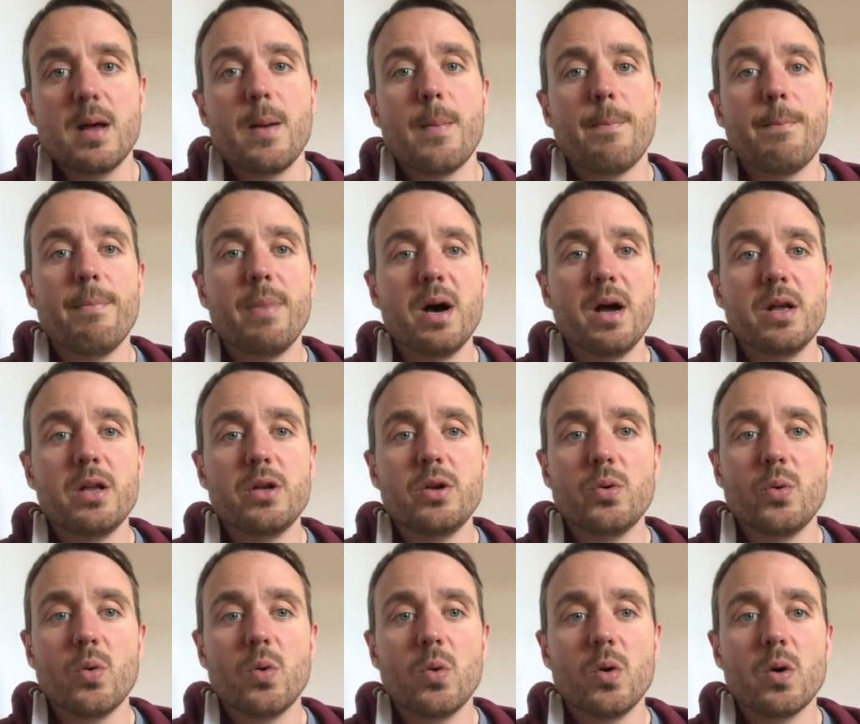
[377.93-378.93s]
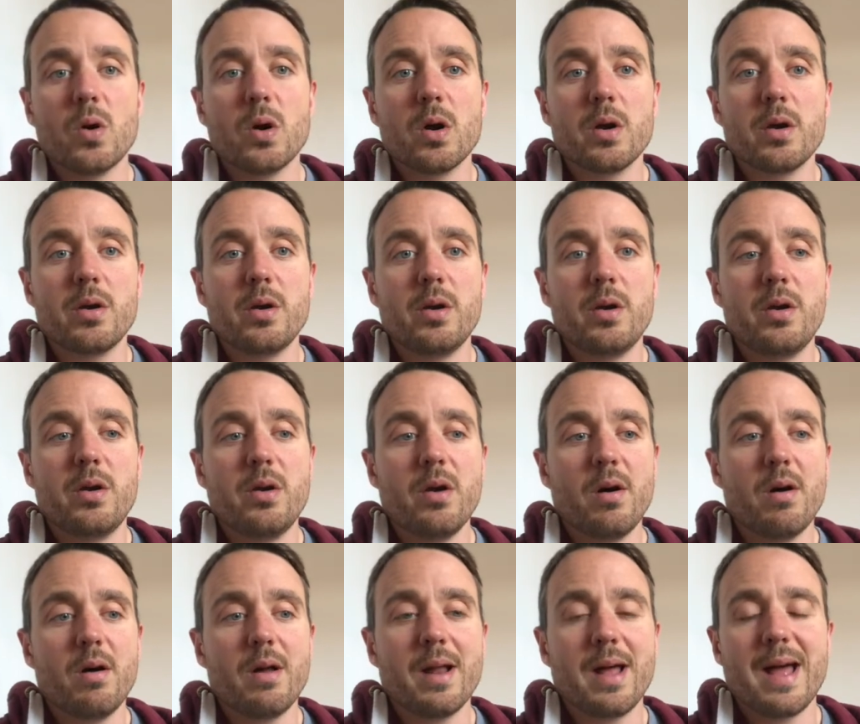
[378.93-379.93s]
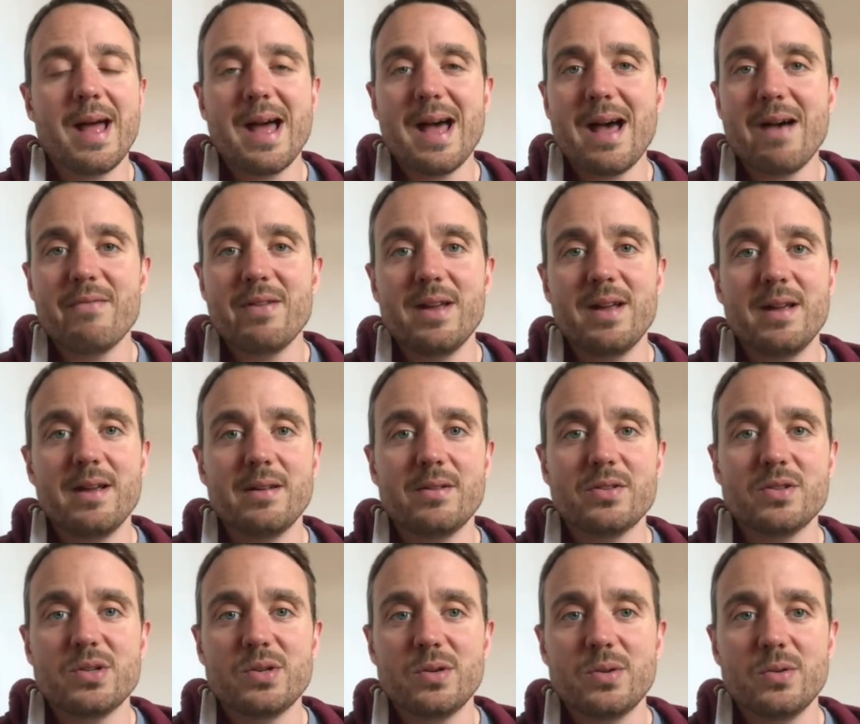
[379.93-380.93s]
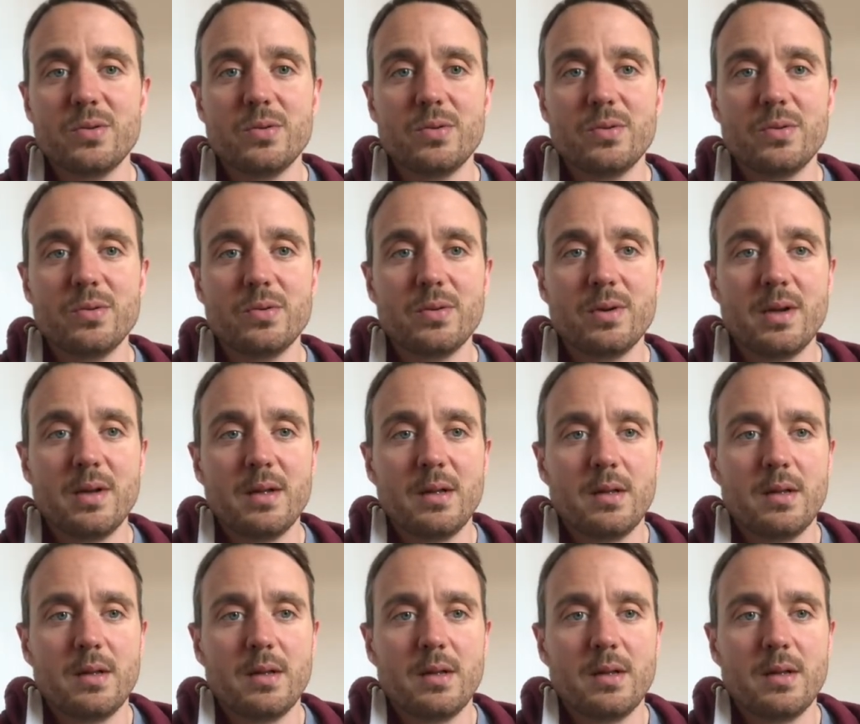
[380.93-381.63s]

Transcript: but you're not having to